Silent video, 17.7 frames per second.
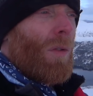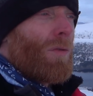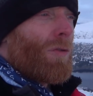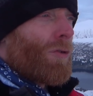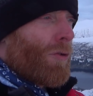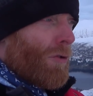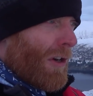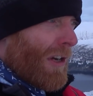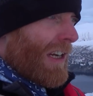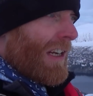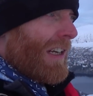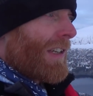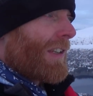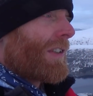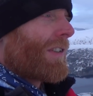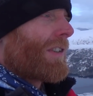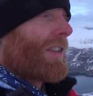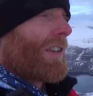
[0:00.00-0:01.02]

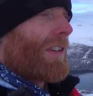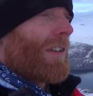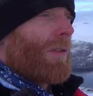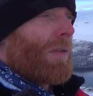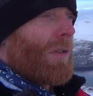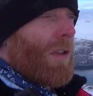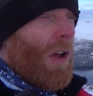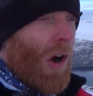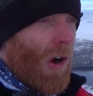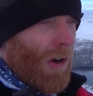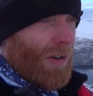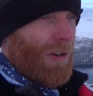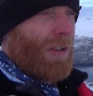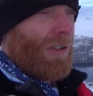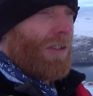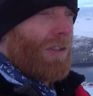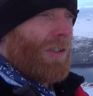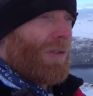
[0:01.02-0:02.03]
trees,
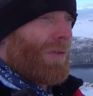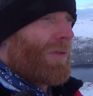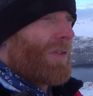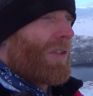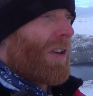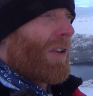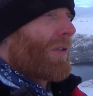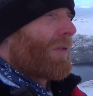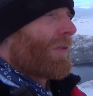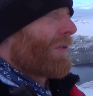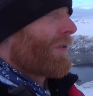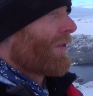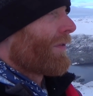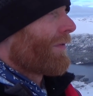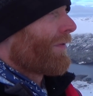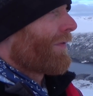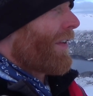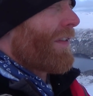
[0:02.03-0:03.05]
lochs, sort
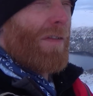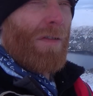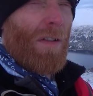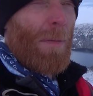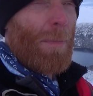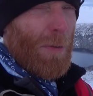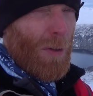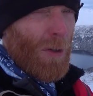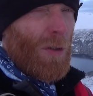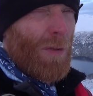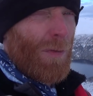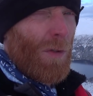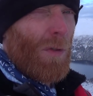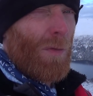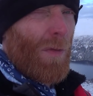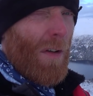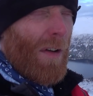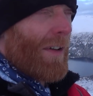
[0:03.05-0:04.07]
of very, very
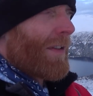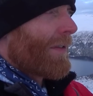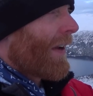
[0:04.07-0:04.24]
beautiful, very